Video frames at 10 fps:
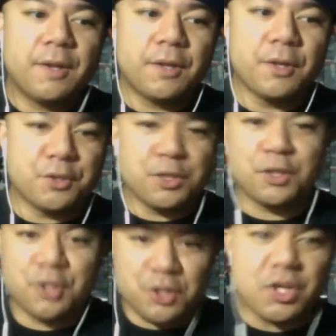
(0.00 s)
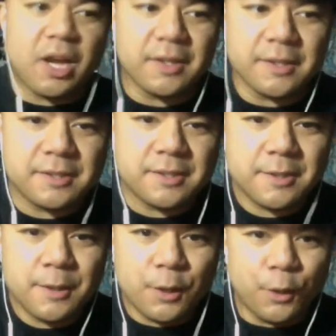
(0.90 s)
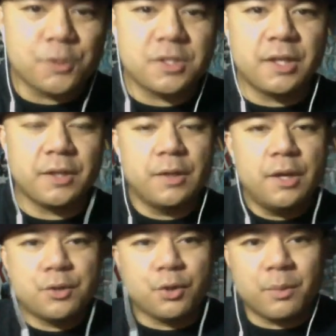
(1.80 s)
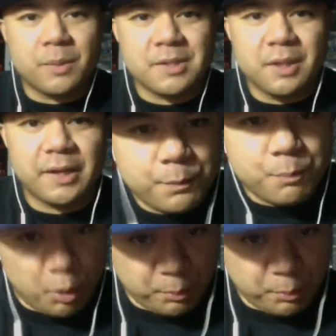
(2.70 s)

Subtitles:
took the challenge, hosting tournaments like Purple